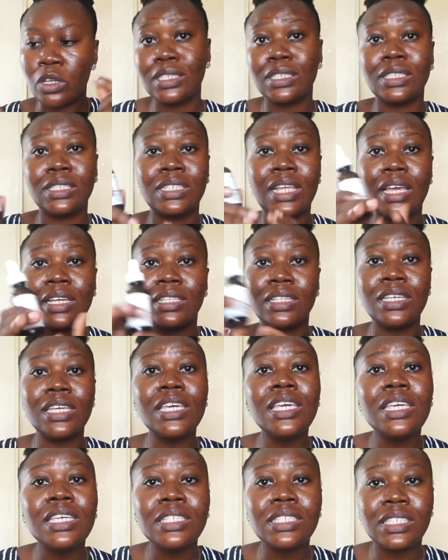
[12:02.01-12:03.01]
This is like
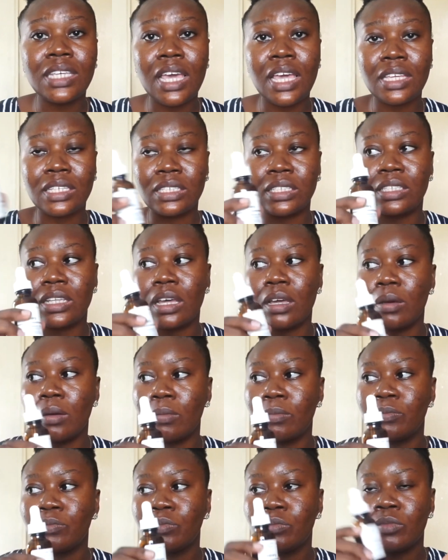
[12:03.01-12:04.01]
the easiest
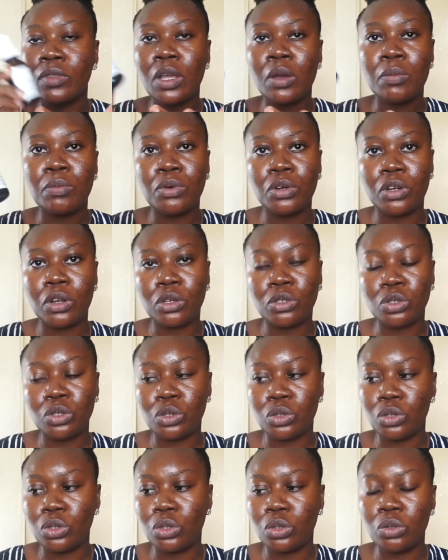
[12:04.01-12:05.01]
product
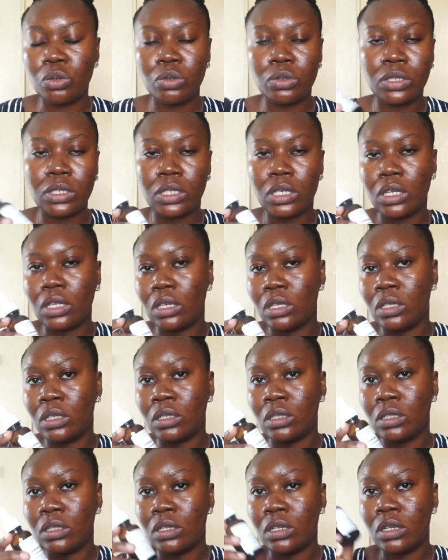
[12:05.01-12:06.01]
to use
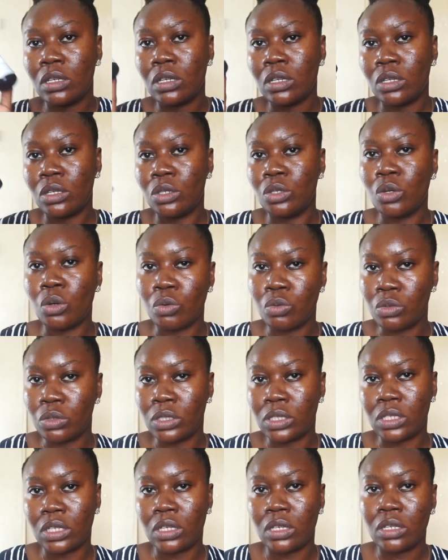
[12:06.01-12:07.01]
in your
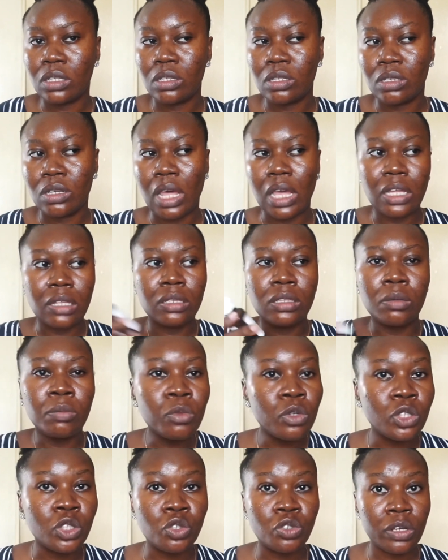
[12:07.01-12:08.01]
routine, like
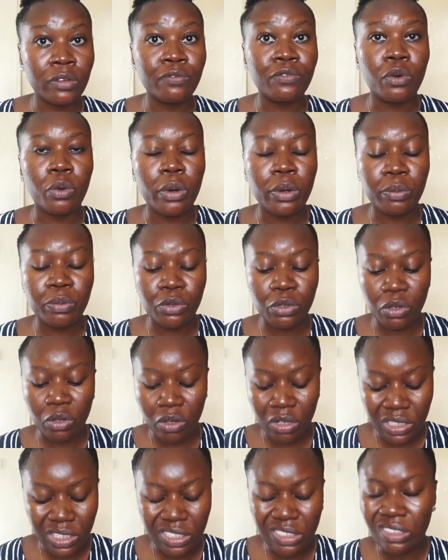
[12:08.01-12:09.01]
the most straightforward
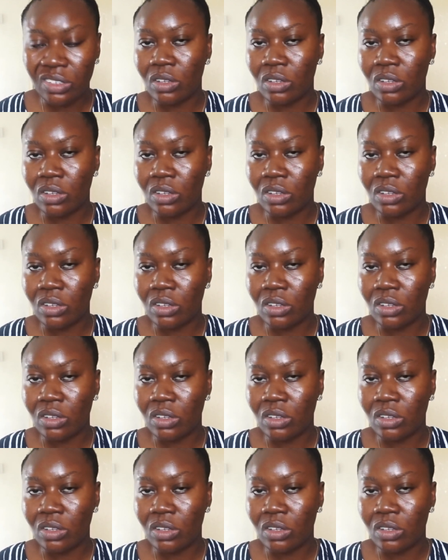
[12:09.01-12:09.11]
product.